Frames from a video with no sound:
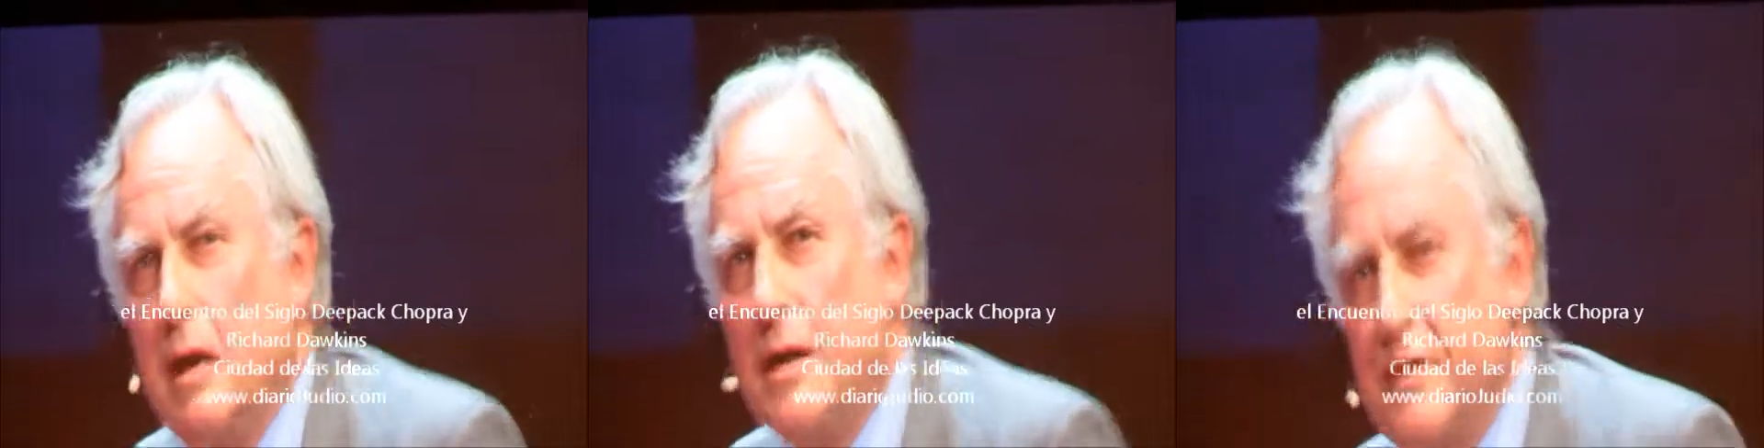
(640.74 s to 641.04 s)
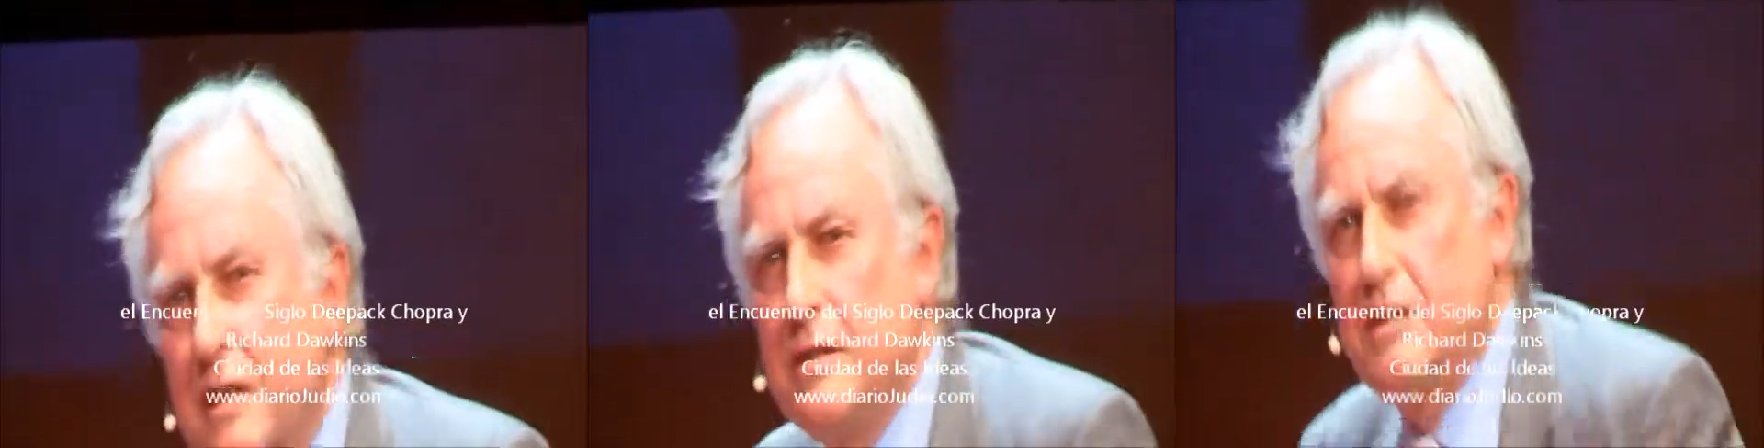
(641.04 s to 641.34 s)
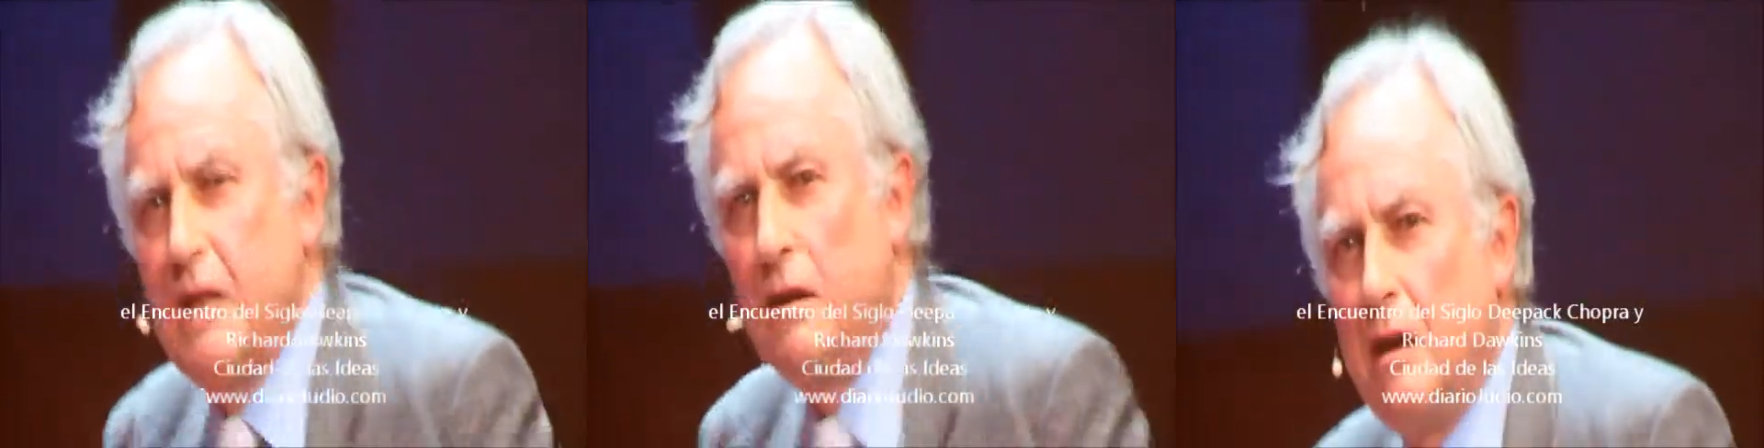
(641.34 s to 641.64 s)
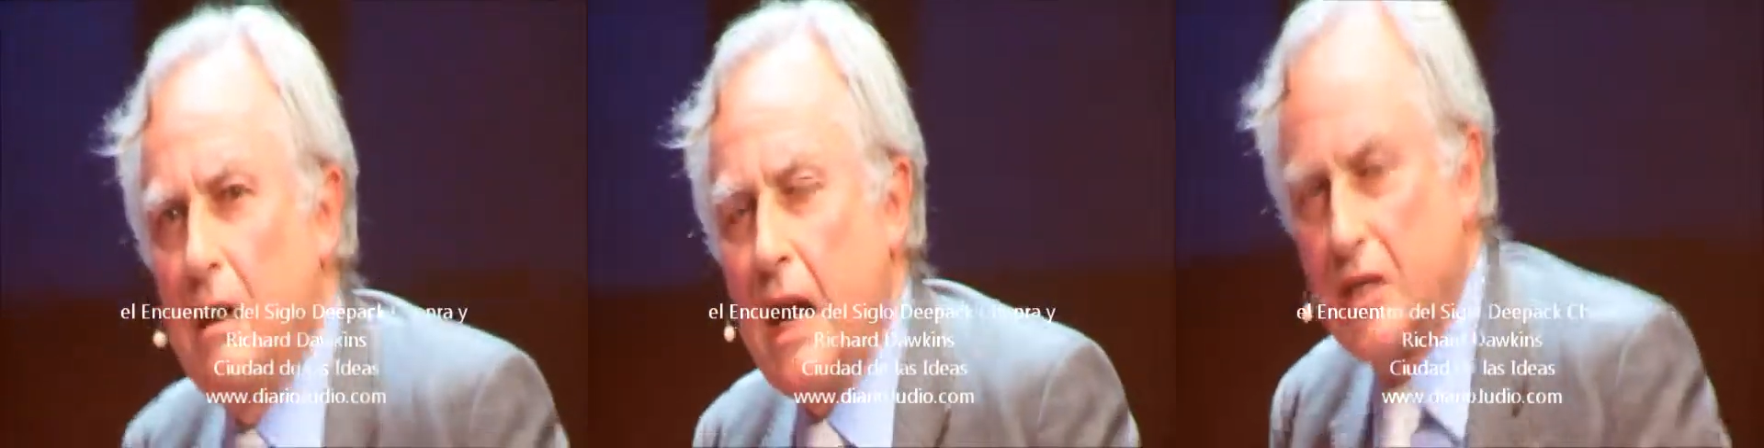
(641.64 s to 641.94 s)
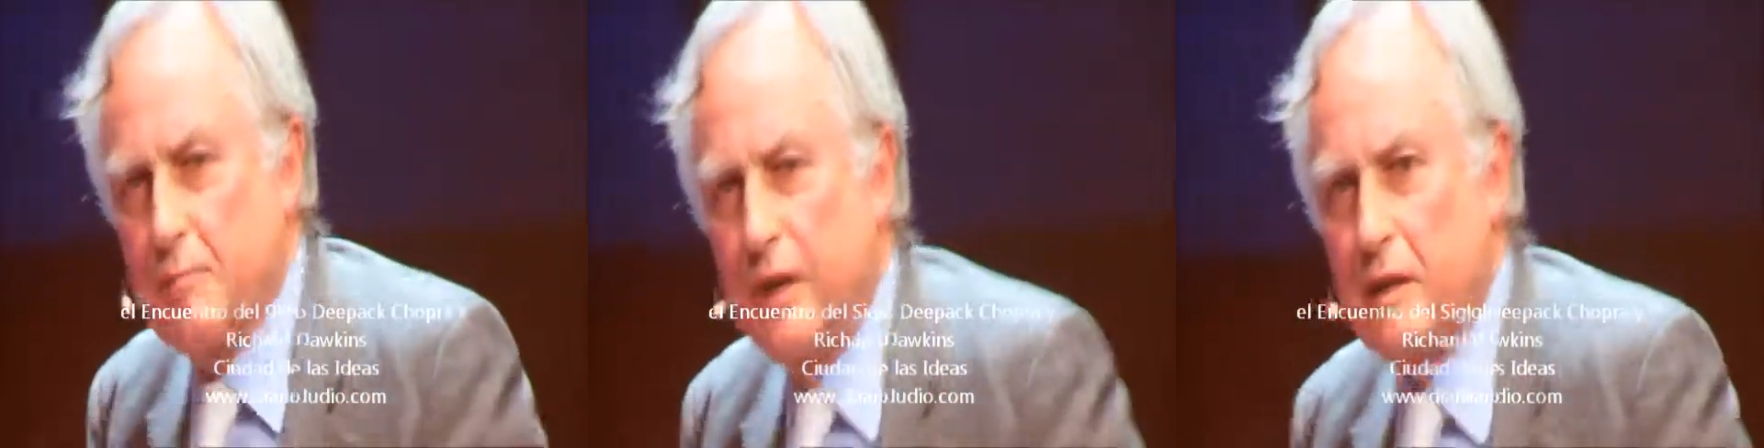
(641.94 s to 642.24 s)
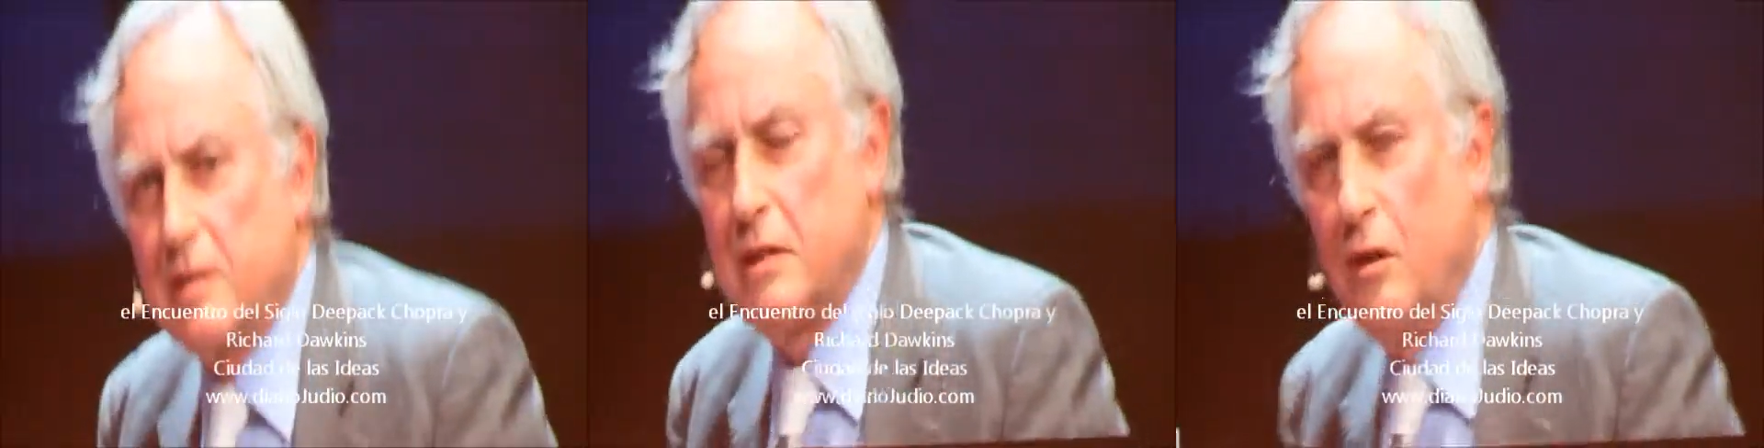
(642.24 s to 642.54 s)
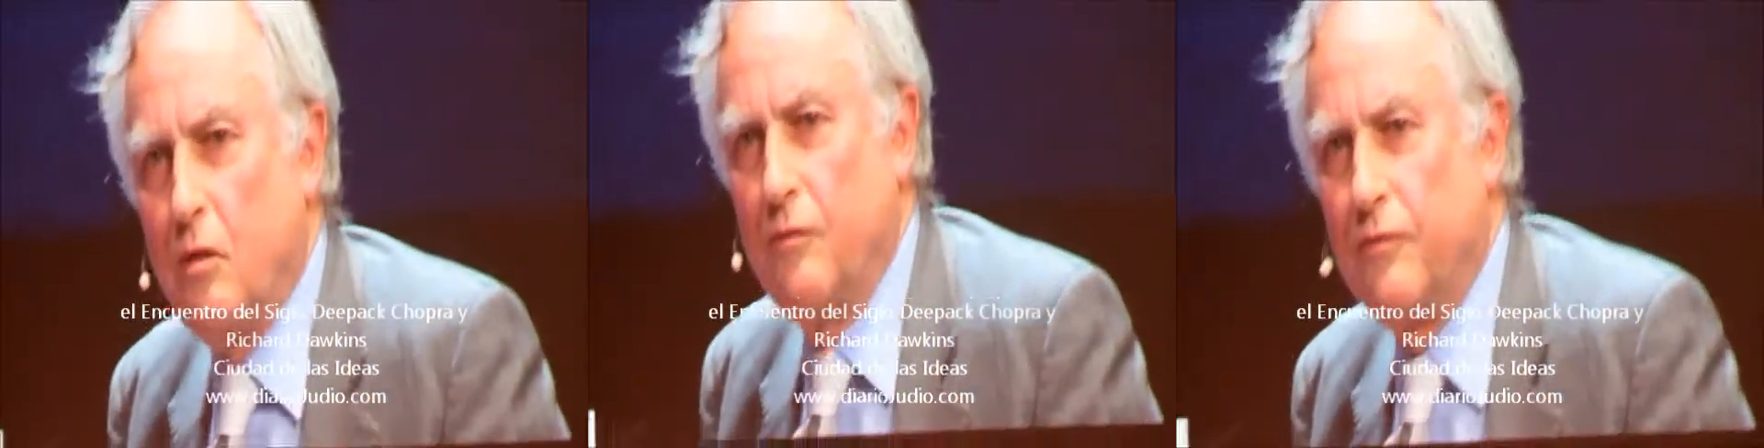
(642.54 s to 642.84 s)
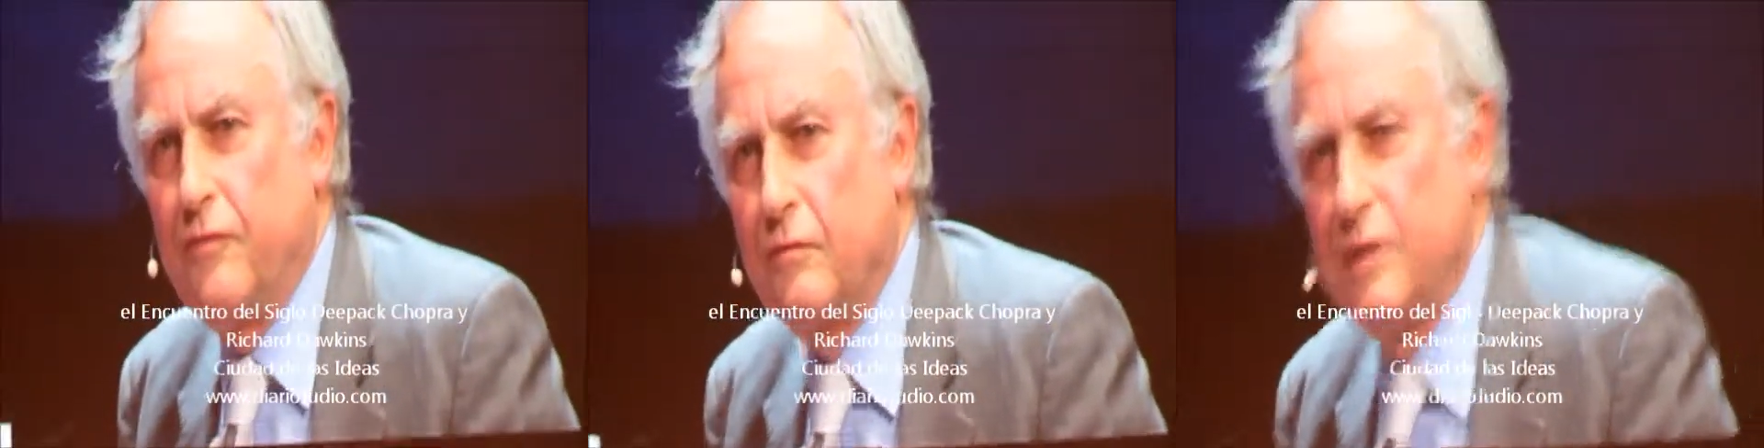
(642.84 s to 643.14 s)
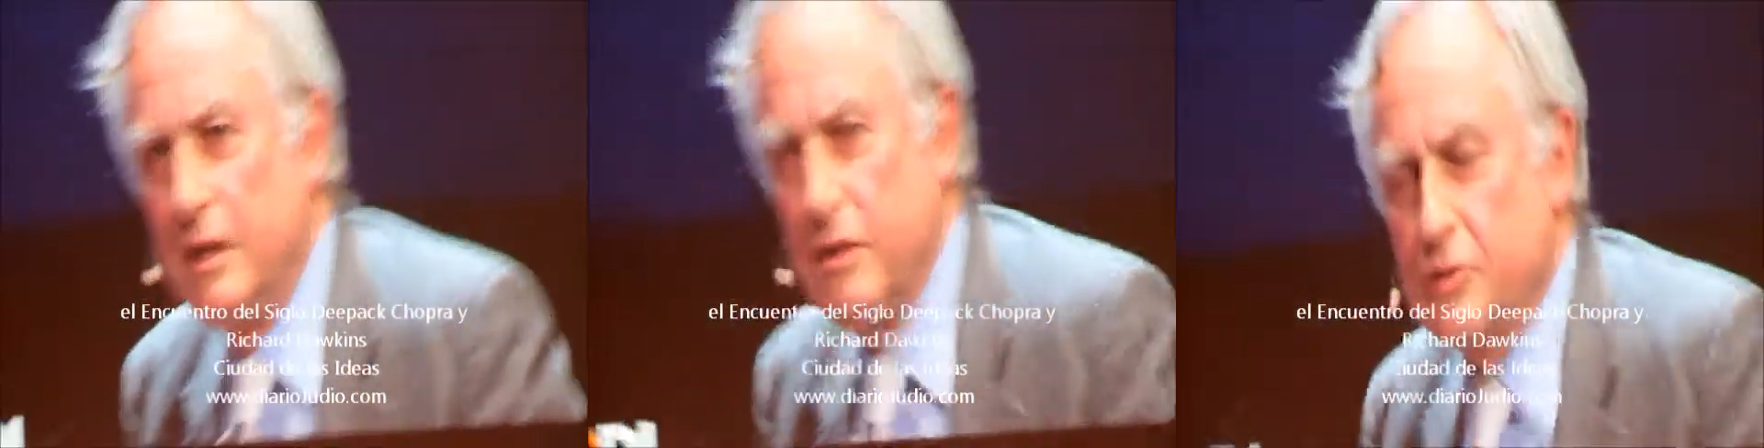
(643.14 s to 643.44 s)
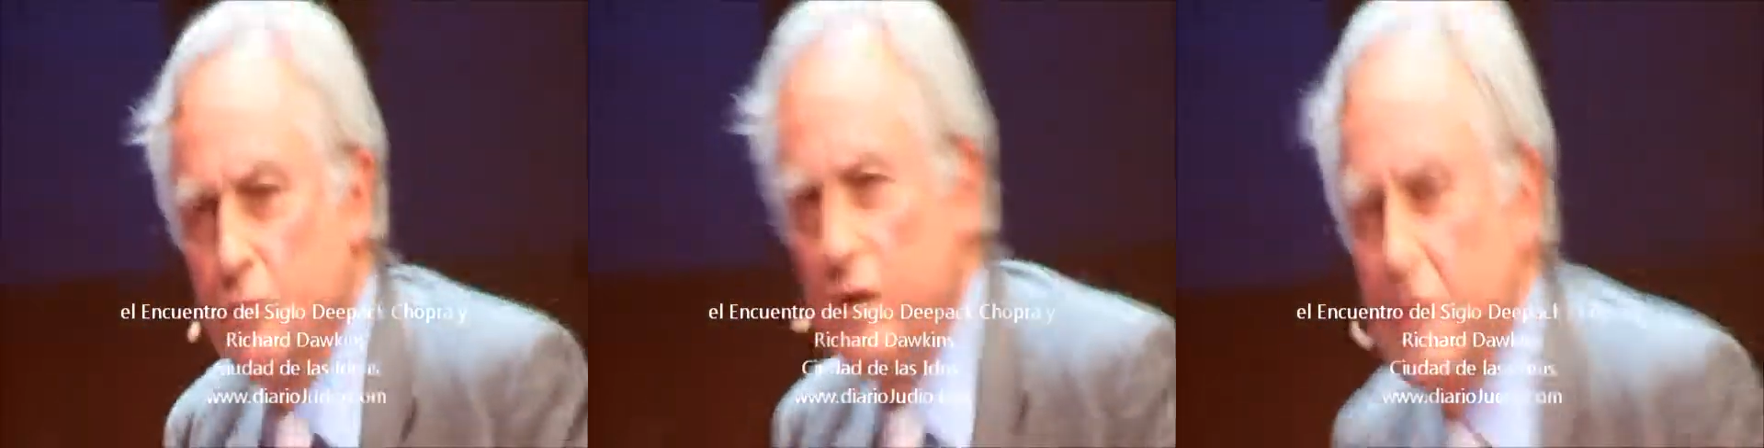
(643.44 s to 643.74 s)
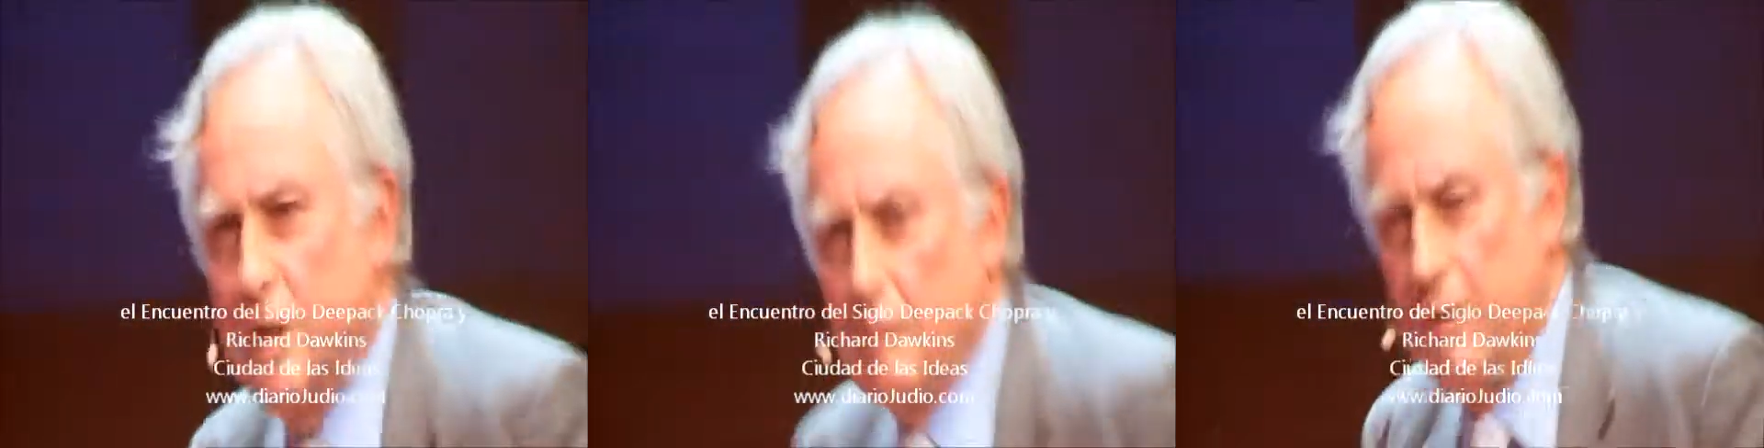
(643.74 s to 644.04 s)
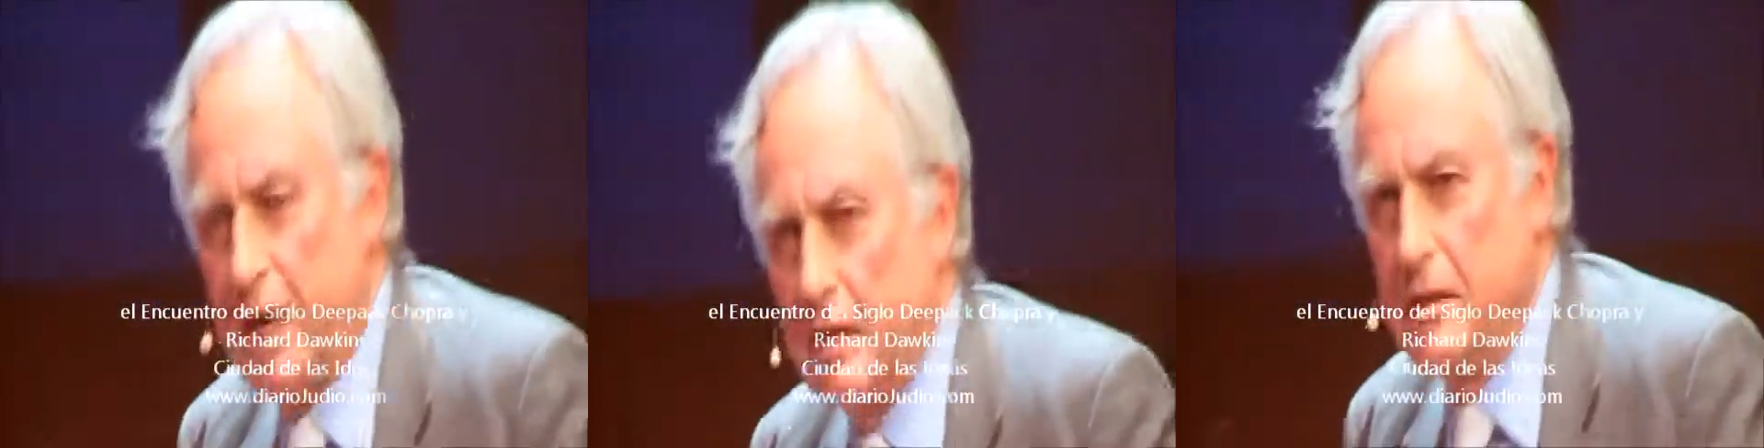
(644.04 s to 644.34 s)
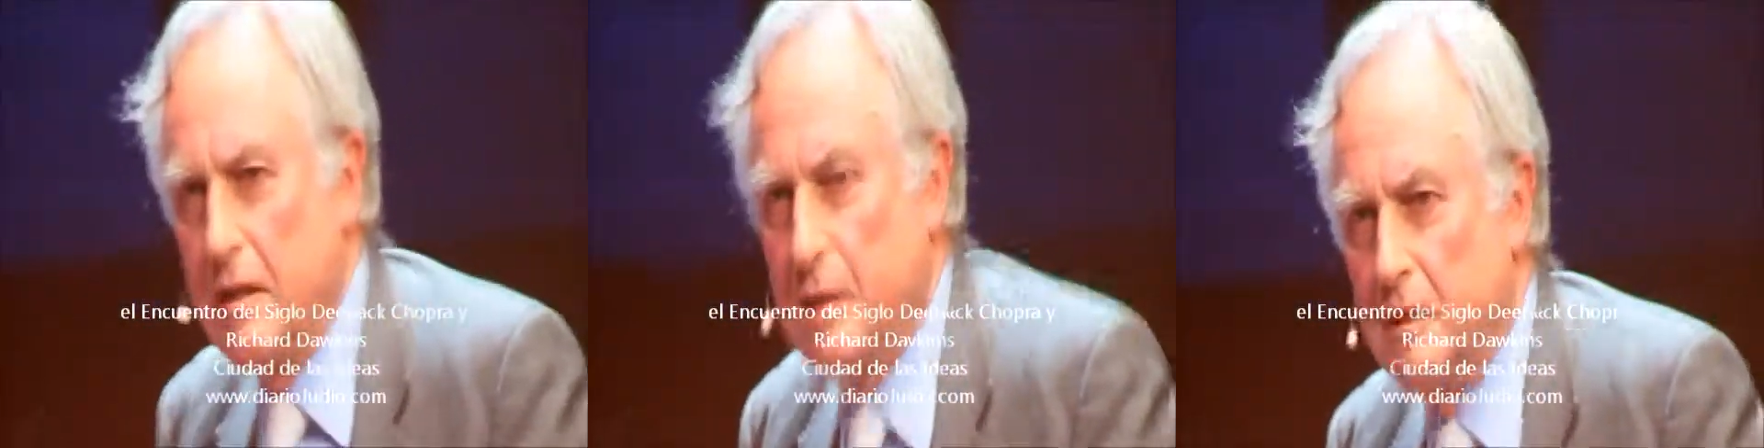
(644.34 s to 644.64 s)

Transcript: I think there are aspects of religion which are bad